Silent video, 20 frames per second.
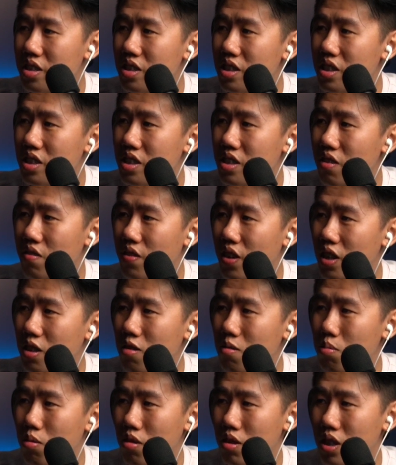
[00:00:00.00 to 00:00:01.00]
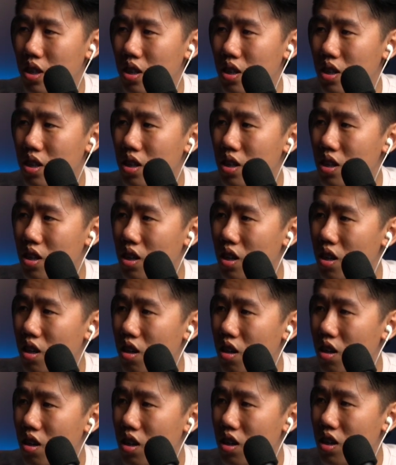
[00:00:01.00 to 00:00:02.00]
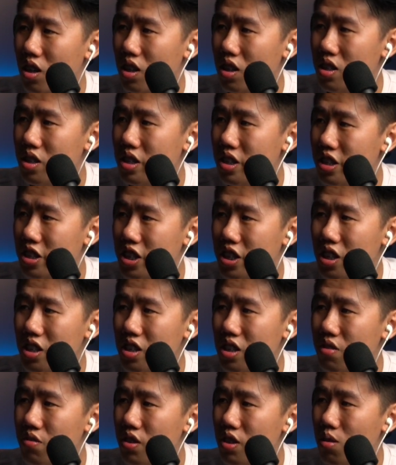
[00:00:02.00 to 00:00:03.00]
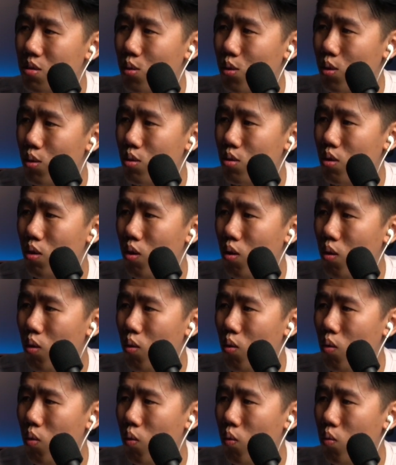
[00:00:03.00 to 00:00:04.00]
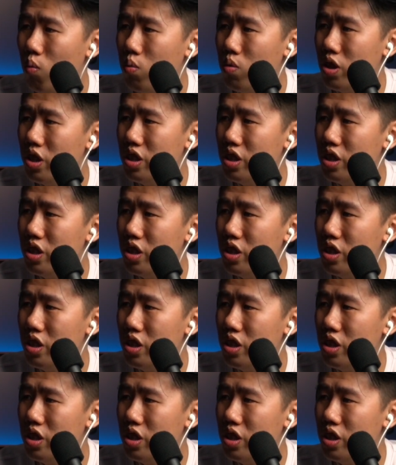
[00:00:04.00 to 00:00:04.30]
is the final product. Is the chicken even cooked? Holy